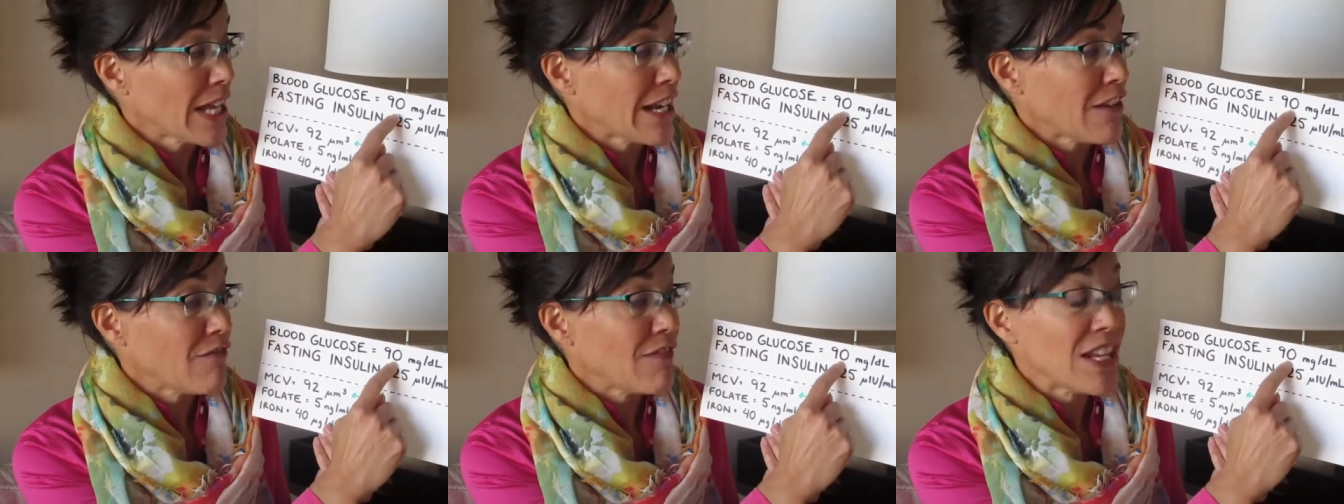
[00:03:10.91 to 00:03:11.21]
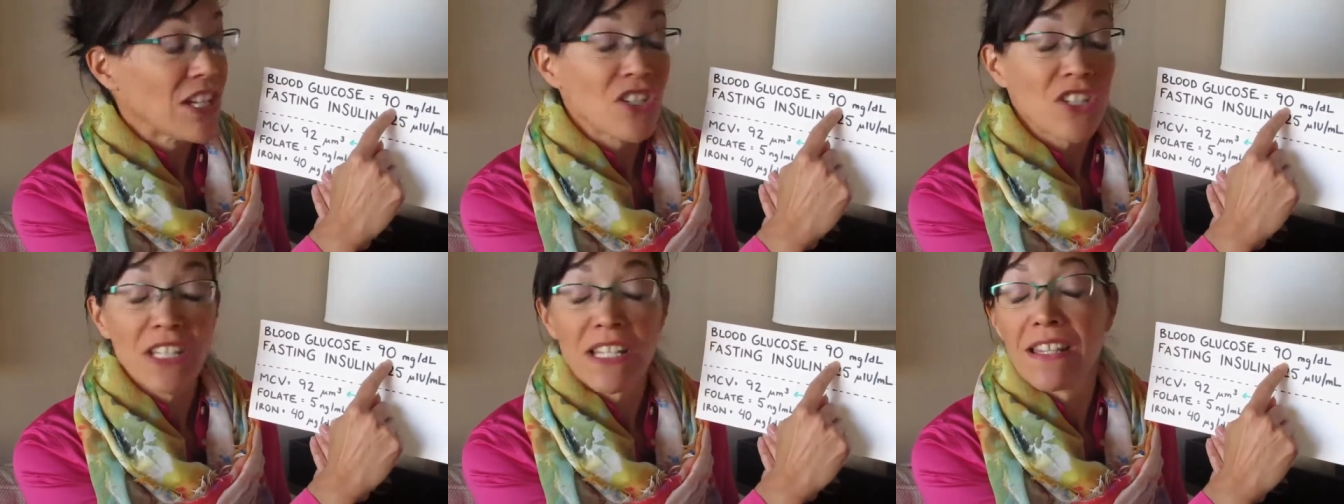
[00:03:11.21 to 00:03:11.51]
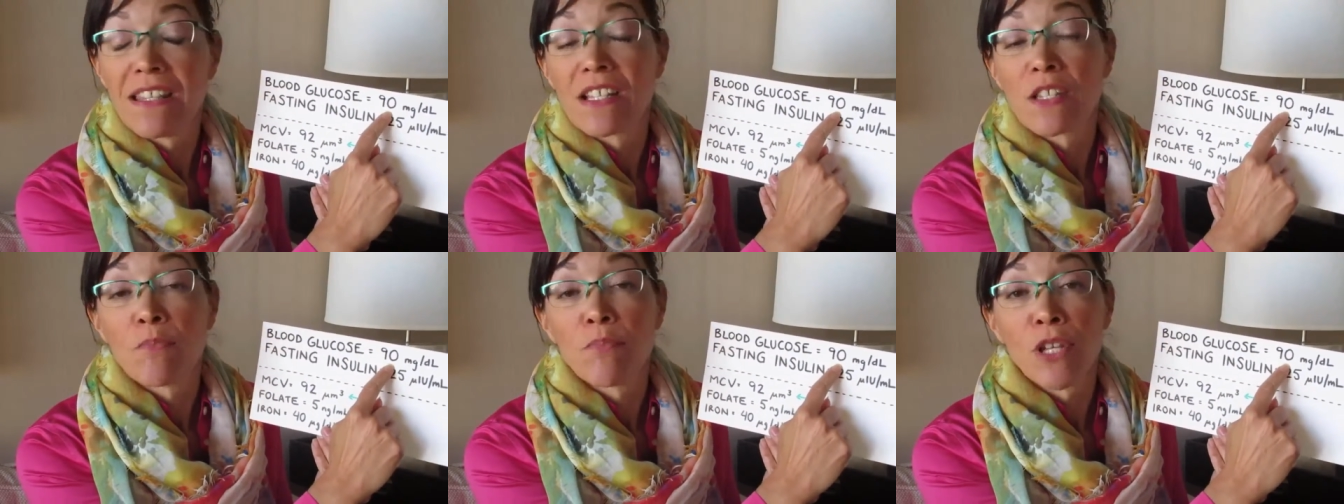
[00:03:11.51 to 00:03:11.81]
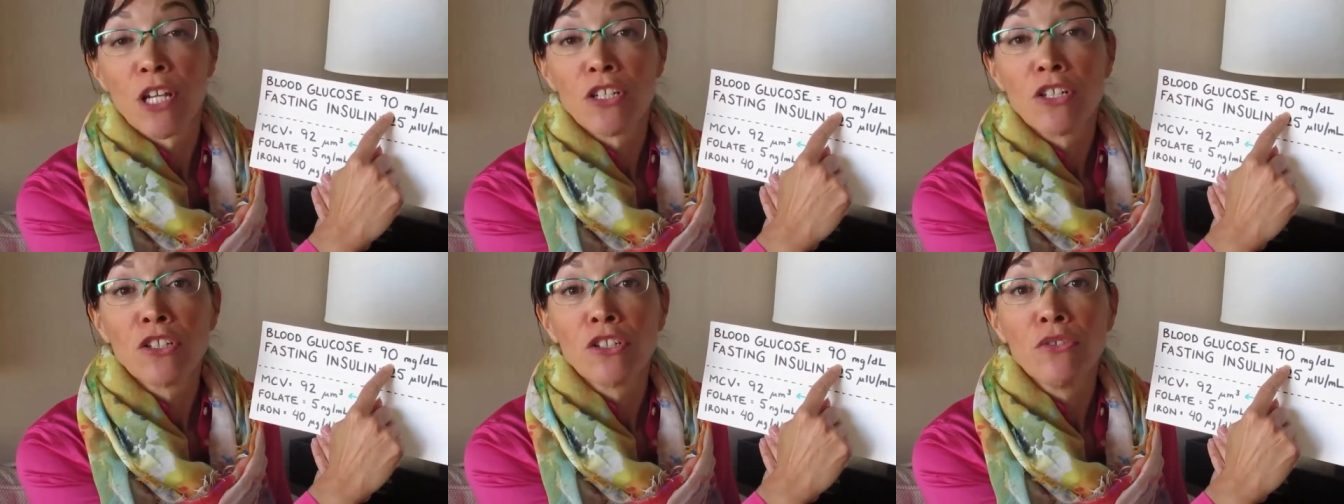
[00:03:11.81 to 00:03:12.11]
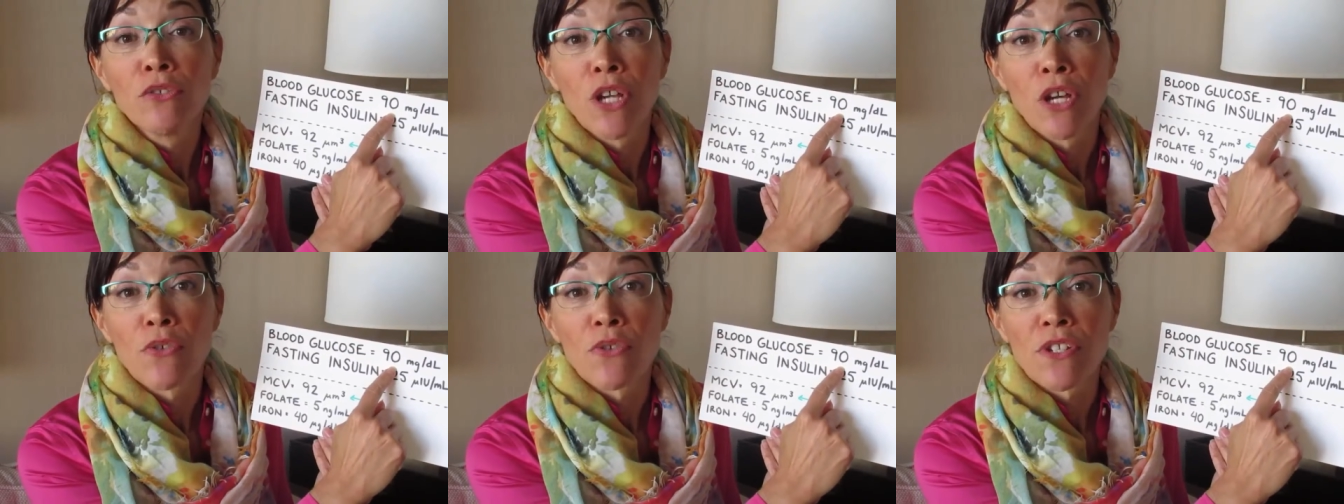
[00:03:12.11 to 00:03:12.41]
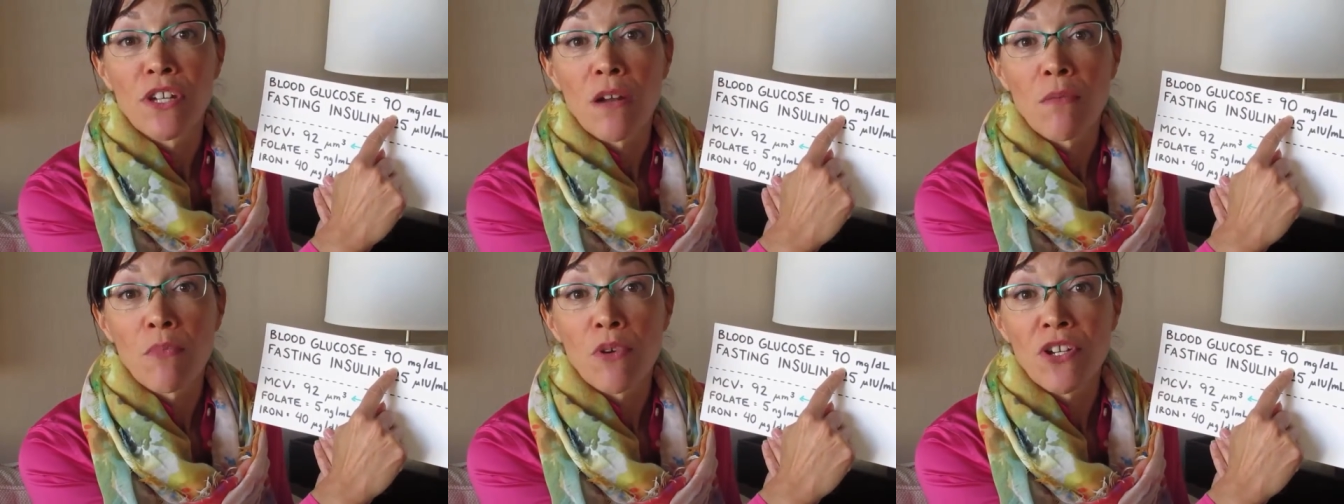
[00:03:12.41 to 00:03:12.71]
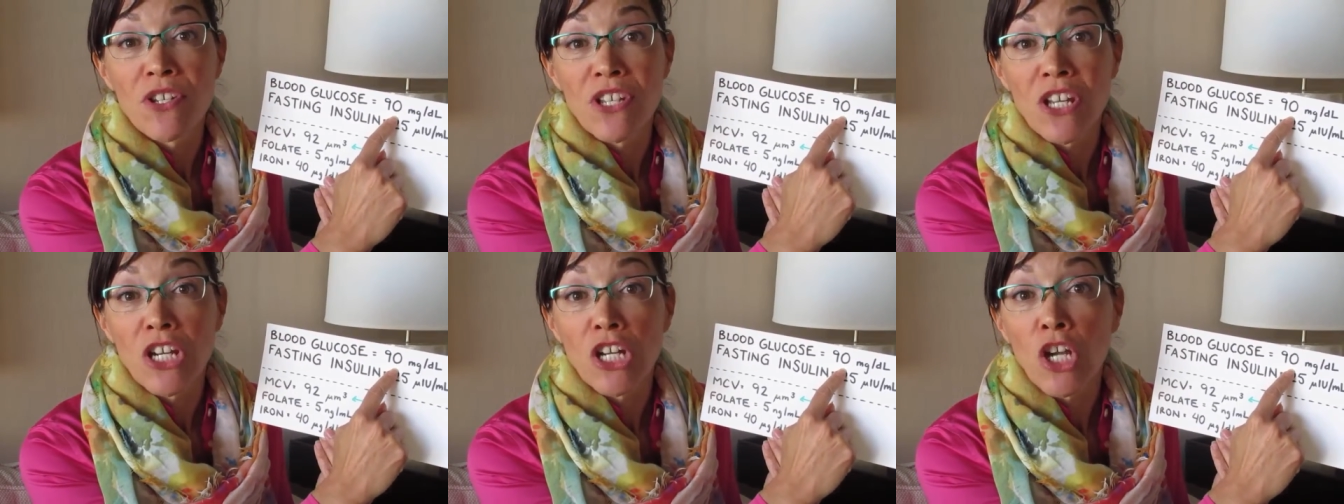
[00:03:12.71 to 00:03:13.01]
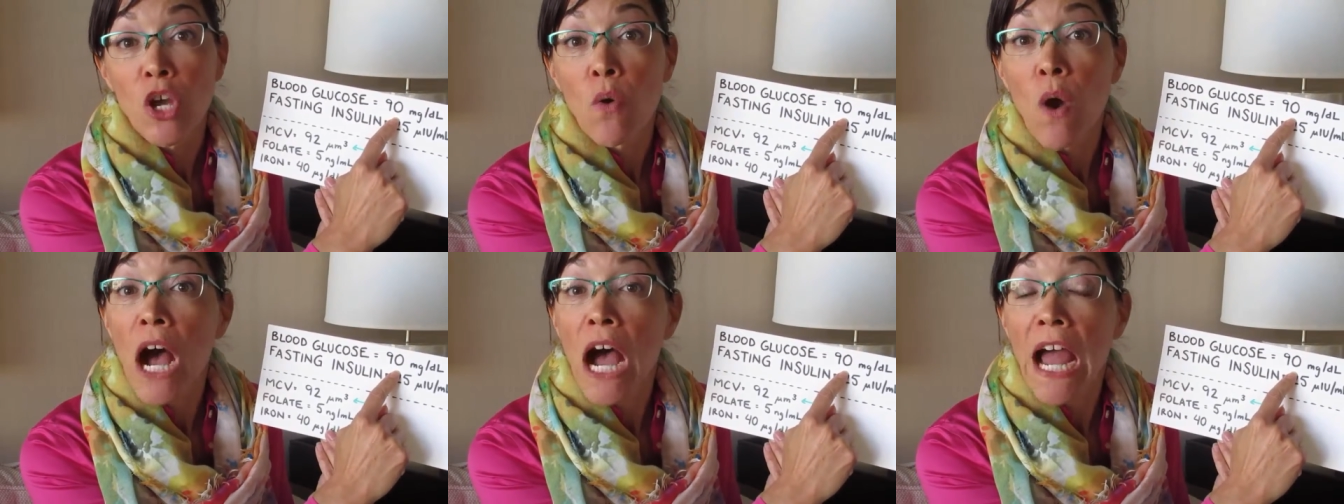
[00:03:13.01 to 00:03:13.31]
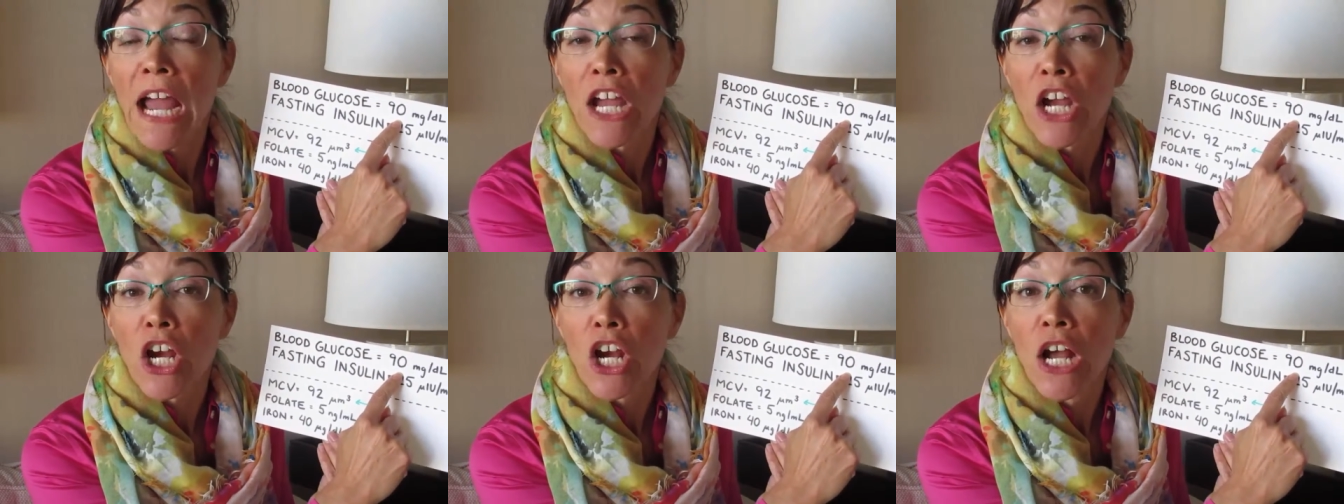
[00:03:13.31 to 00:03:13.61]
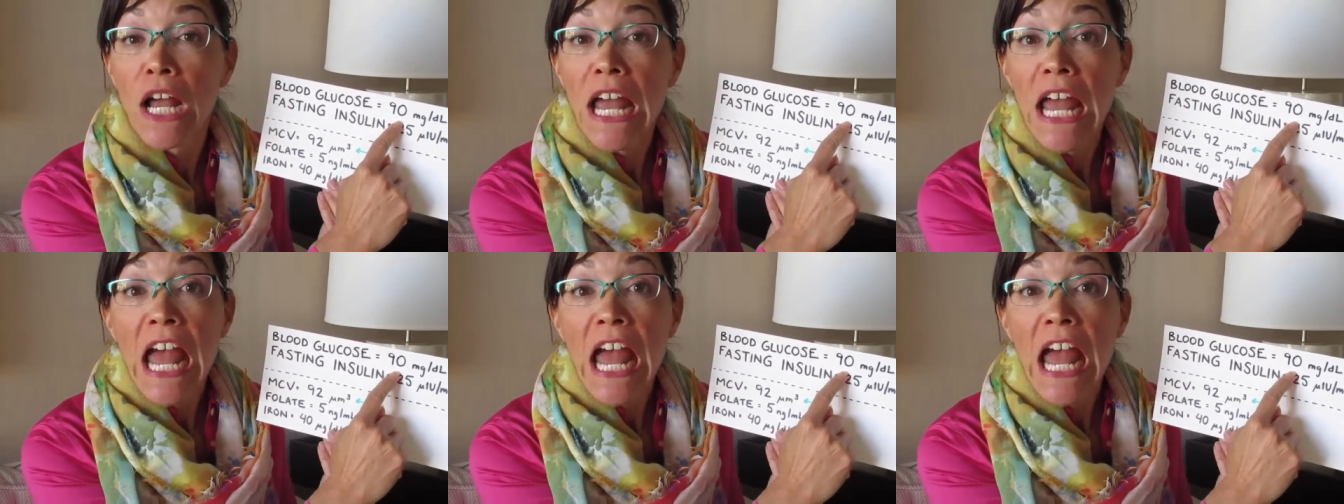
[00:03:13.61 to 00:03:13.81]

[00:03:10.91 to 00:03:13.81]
and eventually this blood glucose number is going to go higher,